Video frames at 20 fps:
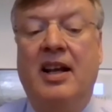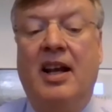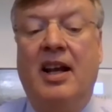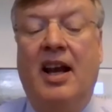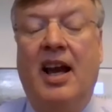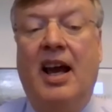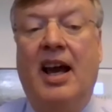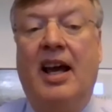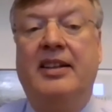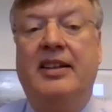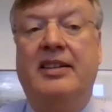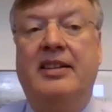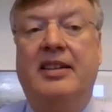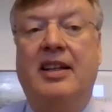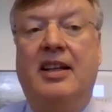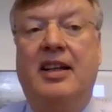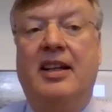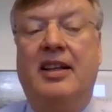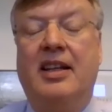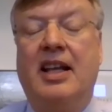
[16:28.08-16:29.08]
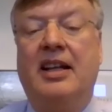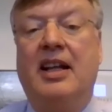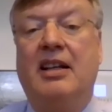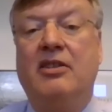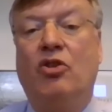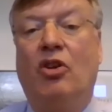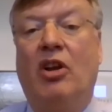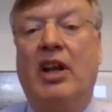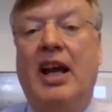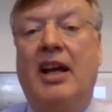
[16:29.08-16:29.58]
And that
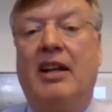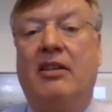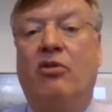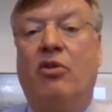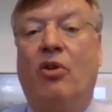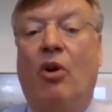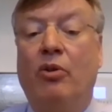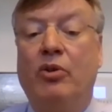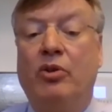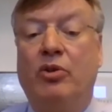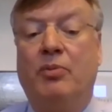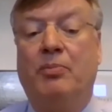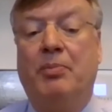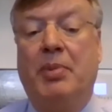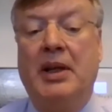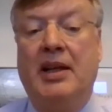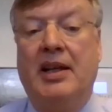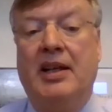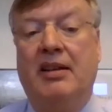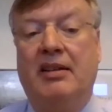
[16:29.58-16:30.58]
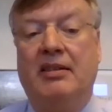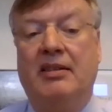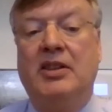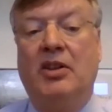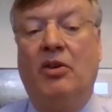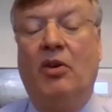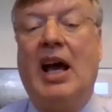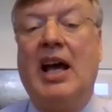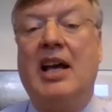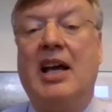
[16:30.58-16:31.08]
actually had grown to be,
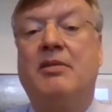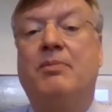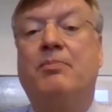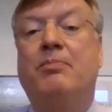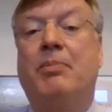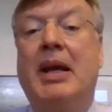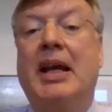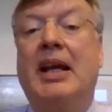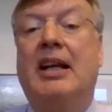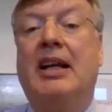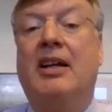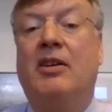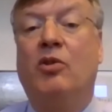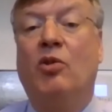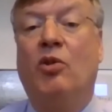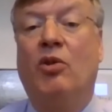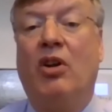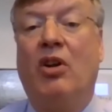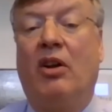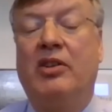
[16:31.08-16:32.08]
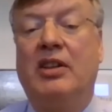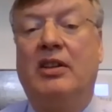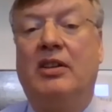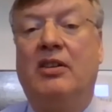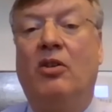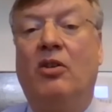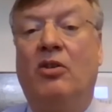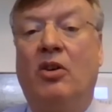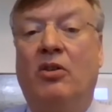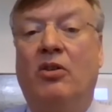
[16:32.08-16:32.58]
as big or not,
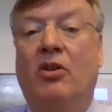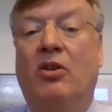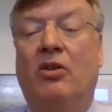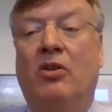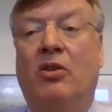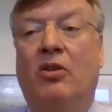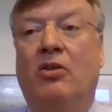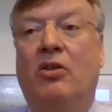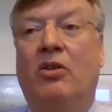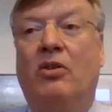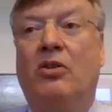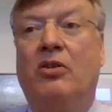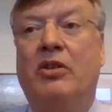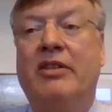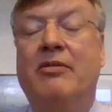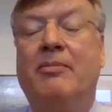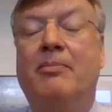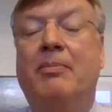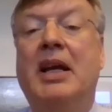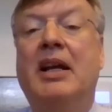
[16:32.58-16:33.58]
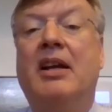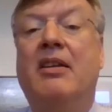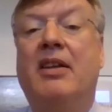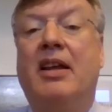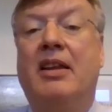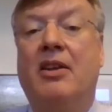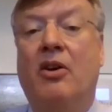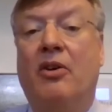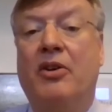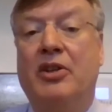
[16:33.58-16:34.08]
or even
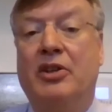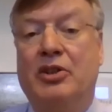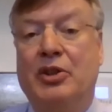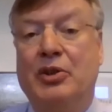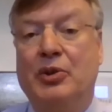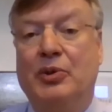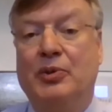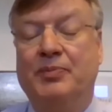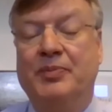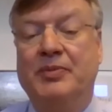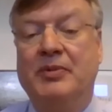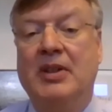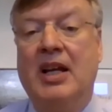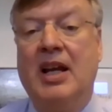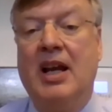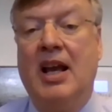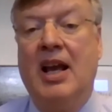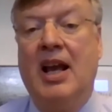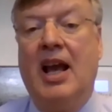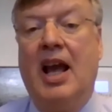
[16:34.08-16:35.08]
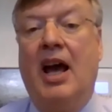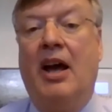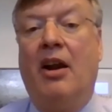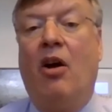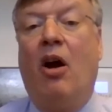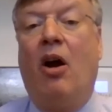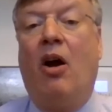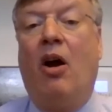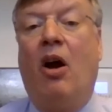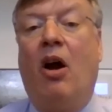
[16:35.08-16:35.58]
bigger than the other two.
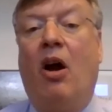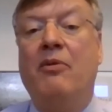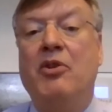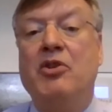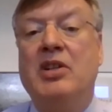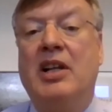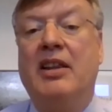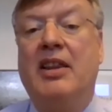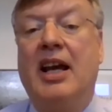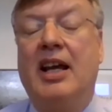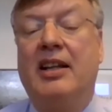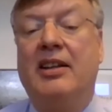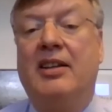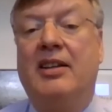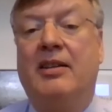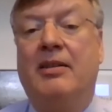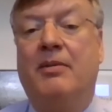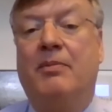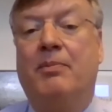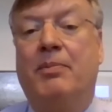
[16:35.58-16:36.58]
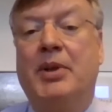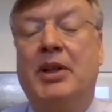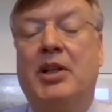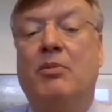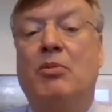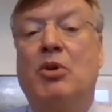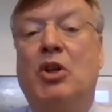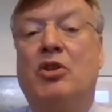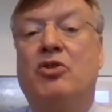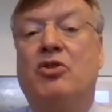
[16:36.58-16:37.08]
And obviously that
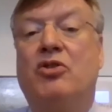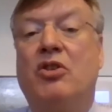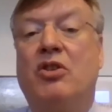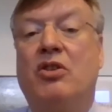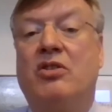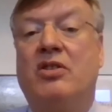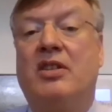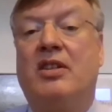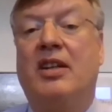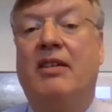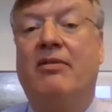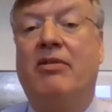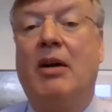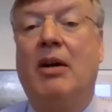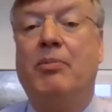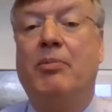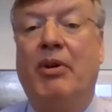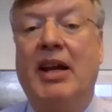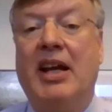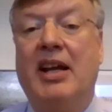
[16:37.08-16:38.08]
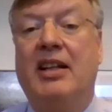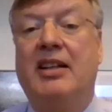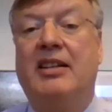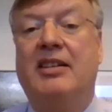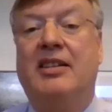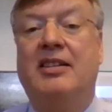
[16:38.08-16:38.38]
pretty much just evaporated